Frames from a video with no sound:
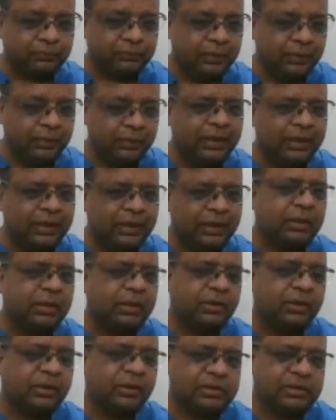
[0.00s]
in
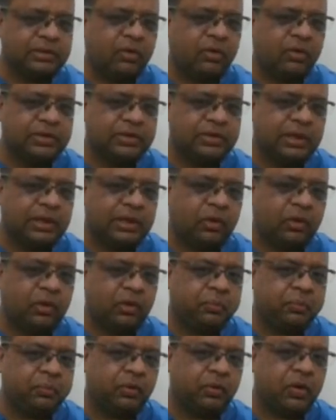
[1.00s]
India, because now obviously I'm a
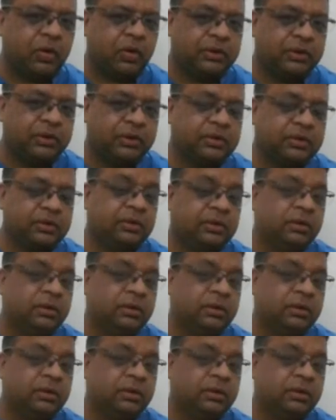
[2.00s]
lot more cautious,